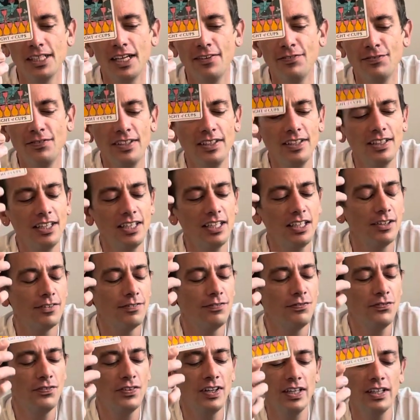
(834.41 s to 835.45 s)
I feel like you're
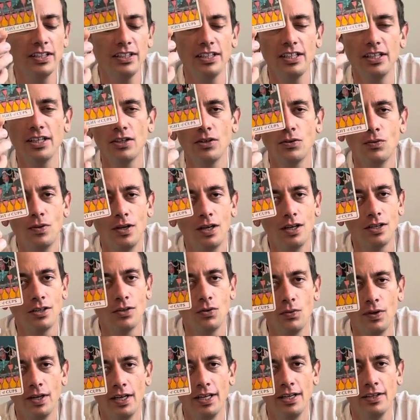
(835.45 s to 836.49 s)
finally going to walk
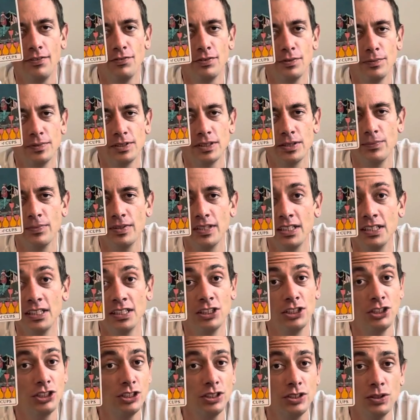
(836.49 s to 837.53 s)
away from something
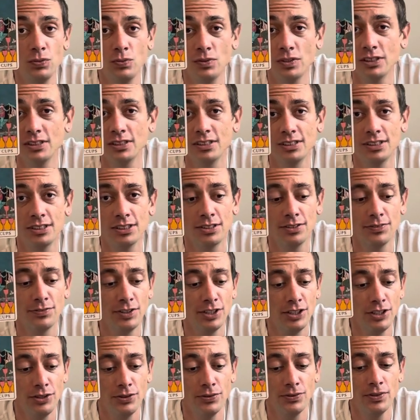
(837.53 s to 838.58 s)
that just wasn't
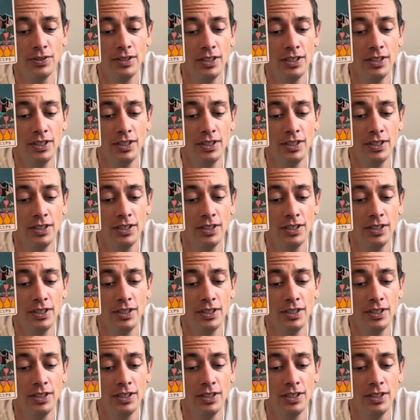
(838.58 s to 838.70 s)
serving you.